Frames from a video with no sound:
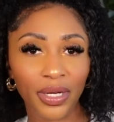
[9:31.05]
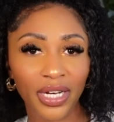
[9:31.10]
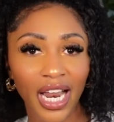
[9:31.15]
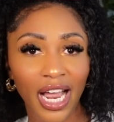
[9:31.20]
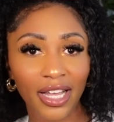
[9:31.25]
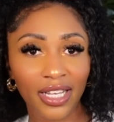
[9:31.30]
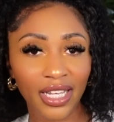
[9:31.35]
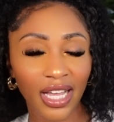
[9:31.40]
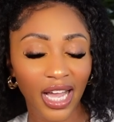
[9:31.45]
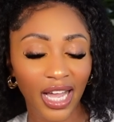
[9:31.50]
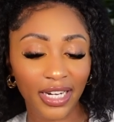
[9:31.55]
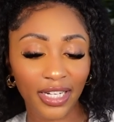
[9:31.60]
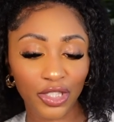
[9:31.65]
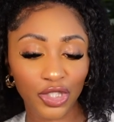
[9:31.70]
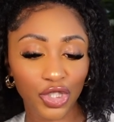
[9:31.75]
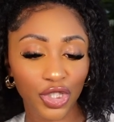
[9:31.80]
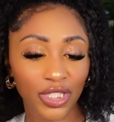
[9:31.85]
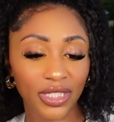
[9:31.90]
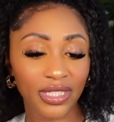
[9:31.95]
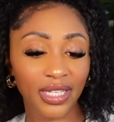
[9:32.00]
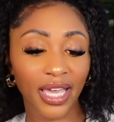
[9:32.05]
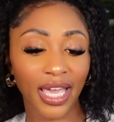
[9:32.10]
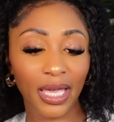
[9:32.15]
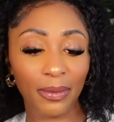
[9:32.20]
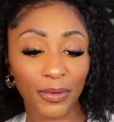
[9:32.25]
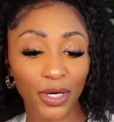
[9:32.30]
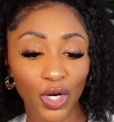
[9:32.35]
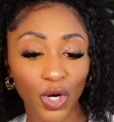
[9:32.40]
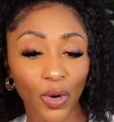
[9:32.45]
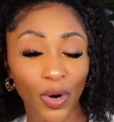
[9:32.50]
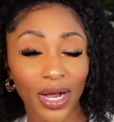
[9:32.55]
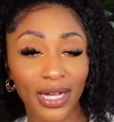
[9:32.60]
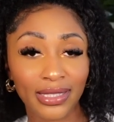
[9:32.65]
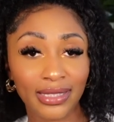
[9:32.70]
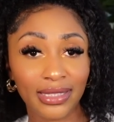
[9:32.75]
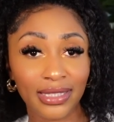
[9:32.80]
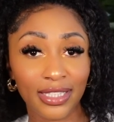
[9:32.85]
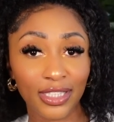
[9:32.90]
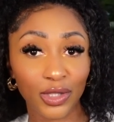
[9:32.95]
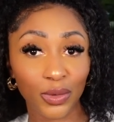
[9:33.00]
but I kind of just came
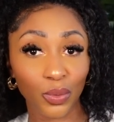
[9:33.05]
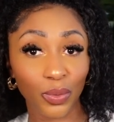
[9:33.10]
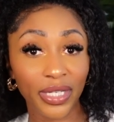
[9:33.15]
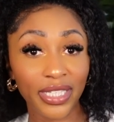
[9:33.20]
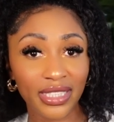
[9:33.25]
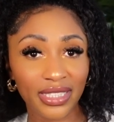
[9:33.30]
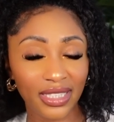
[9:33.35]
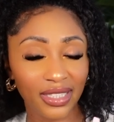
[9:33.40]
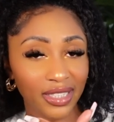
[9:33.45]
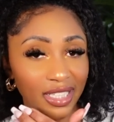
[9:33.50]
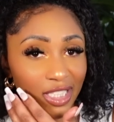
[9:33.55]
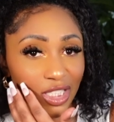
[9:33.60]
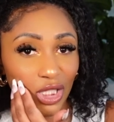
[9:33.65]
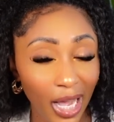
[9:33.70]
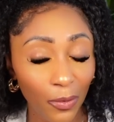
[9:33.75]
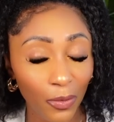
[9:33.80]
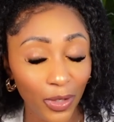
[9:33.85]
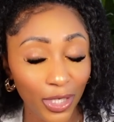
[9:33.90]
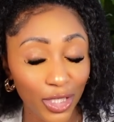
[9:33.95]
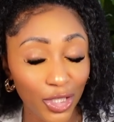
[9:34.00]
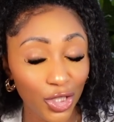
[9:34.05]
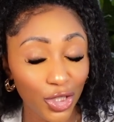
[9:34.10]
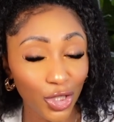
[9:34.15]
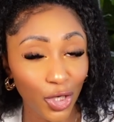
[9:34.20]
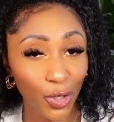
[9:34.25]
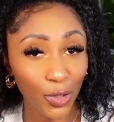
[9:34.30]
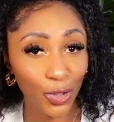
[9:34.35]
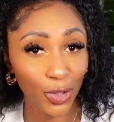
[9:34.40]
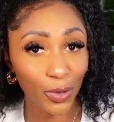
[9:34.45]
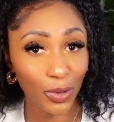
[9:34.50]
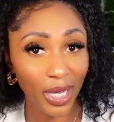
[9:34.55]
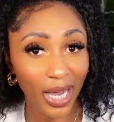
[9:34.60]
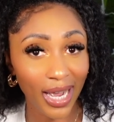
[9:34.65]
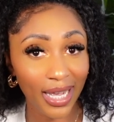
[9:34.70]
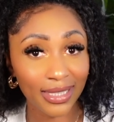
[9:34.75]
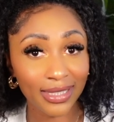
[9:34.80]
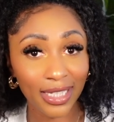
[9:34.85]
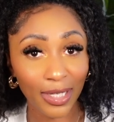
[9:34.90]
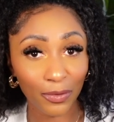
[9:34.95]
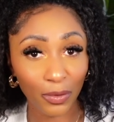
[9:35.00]
across this recently, so I want to show you
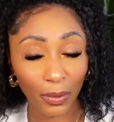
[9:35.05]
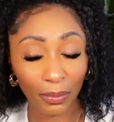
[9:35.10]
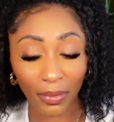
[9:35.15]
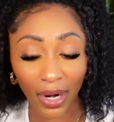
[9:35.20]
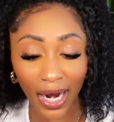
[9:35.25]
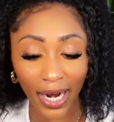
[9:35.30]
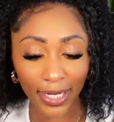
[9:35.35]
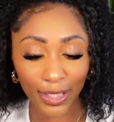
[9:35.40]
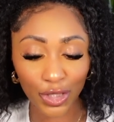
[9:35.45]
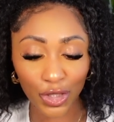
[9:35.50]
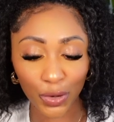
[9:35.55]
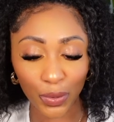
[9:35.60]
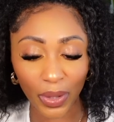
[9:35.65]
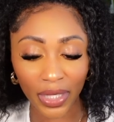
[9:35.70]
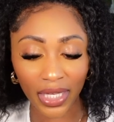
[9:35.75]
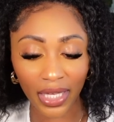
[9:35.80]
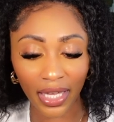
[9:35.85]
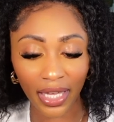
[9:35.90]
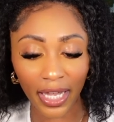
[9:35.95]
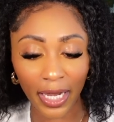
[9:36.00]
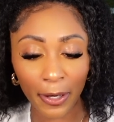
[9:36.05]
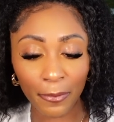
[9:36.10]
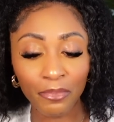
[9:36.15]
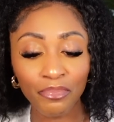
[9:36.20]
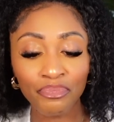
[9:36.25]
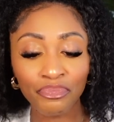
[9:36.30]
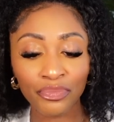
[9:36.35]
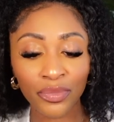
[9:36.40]
guys and remind you again.